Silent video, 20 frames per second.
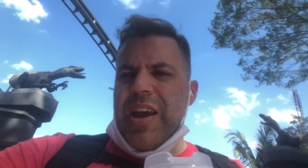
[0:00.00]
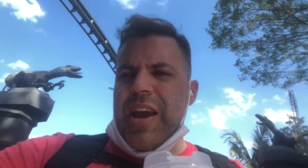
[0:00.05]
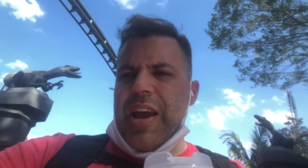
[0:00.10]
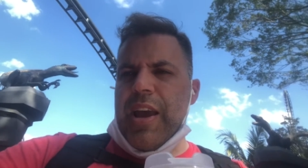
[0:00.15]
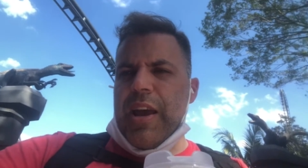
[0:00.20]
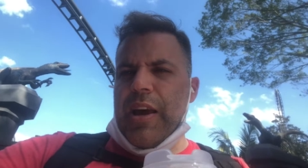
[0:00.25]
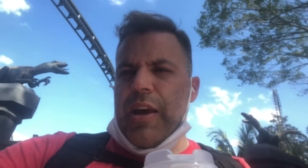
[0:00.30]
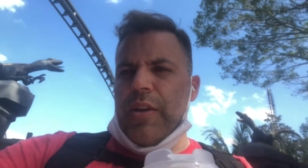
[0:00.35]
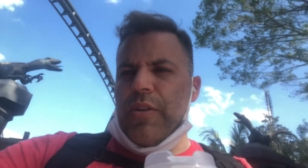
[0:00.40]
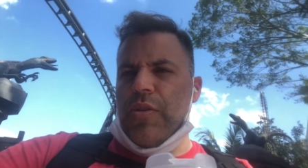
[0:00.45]

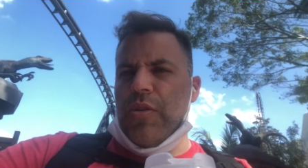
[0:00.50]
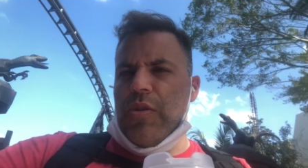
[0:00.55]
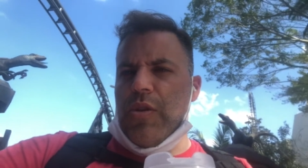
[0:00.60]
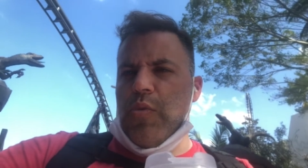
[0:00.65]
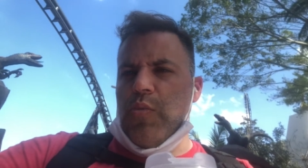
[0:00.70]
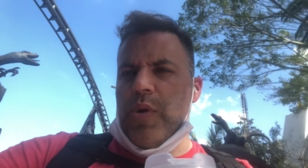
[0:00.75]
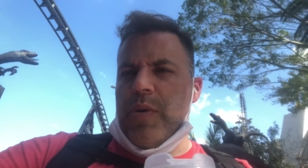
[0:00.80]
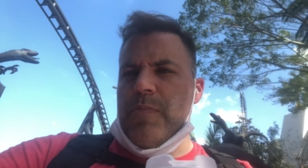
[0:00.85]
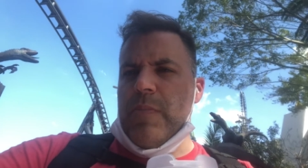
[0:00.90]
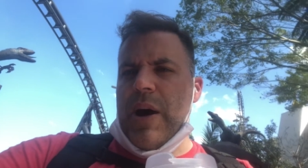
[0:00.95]
and the
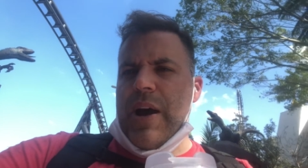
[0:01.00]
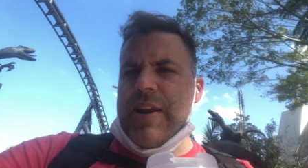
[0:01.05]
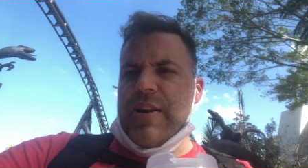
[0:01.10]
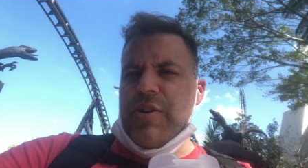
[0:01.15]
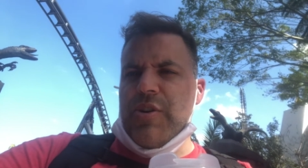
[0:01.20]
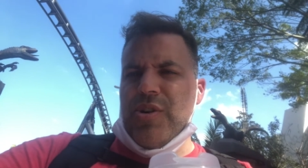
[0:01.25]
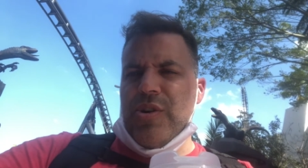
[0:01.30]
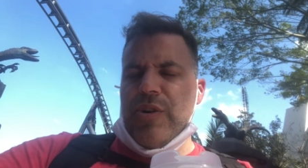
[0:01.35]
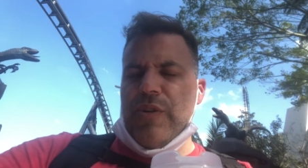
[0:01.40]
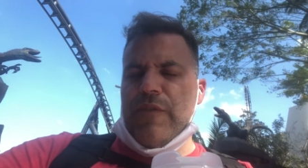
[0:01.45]

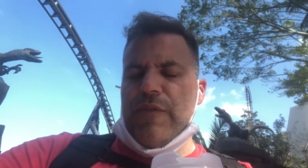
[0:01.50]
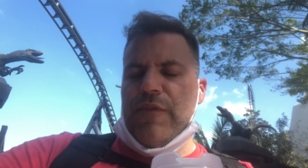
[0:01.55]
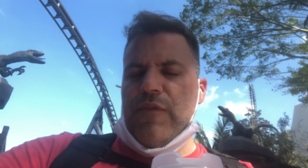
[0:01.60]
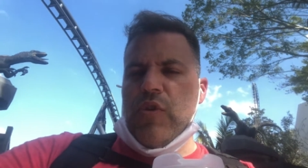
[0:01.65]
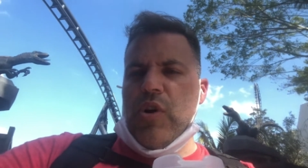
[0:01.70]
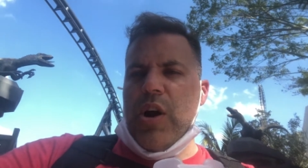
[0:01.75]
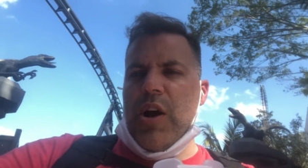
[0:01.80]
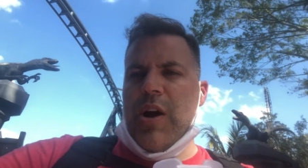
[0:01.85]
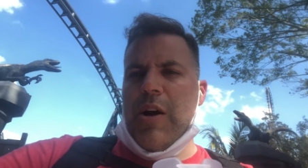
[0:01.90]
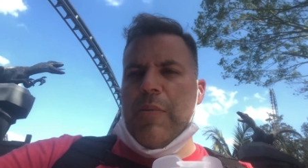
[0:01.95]
reminder
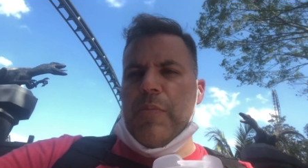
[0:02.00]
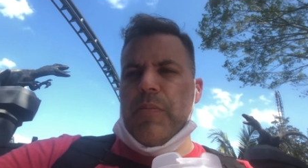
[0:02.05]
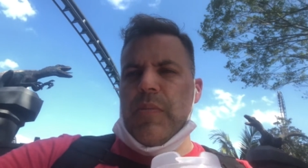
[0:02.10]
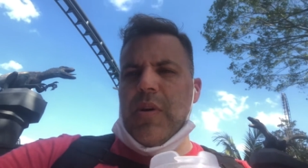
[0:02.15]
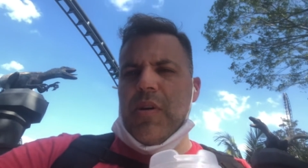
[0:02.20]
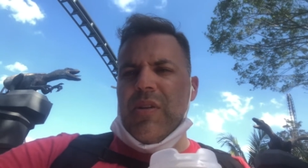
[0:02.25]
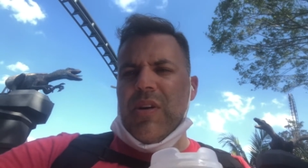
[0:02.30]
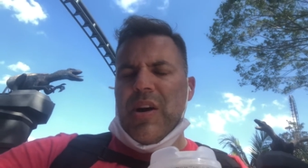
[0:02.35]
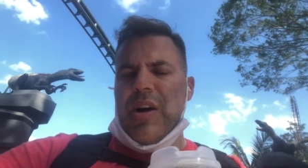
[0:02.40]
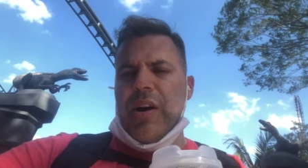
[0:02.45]
from
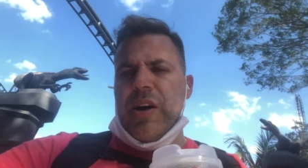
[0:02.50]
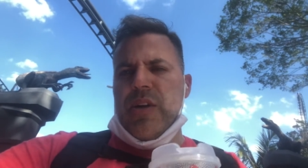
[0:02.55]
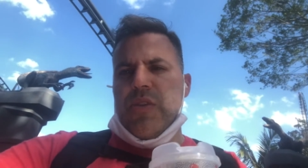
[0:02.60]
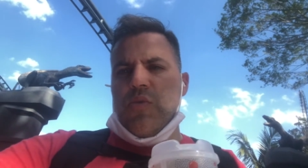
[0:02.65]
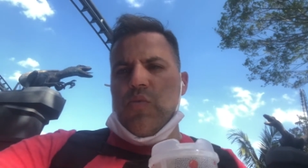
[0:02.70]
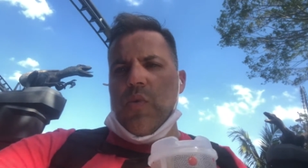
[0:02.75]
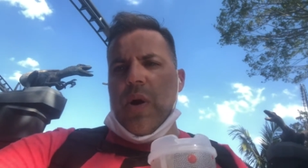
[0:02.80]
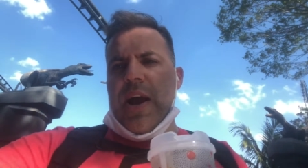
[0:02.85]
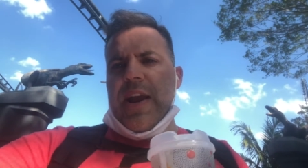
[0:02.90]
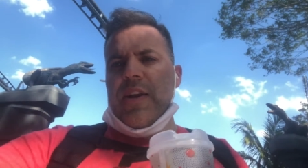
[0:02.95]
uh,
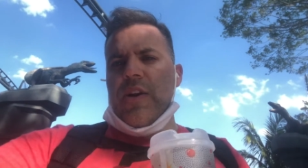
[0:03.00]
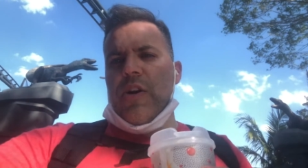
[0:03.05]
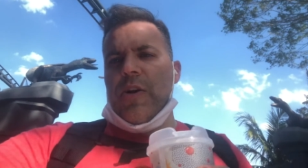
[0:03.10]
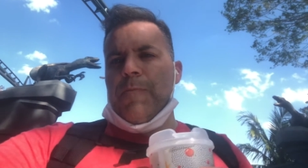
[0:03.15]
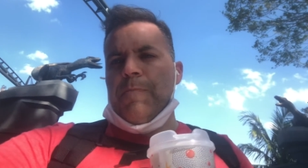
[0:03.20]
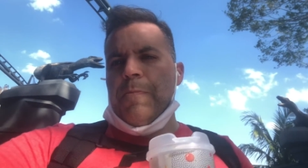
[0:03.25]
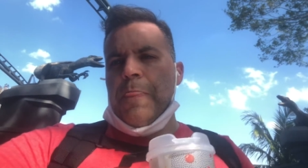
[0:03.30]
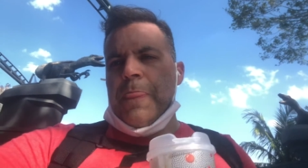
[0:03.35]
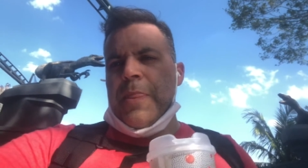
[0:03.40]
the writer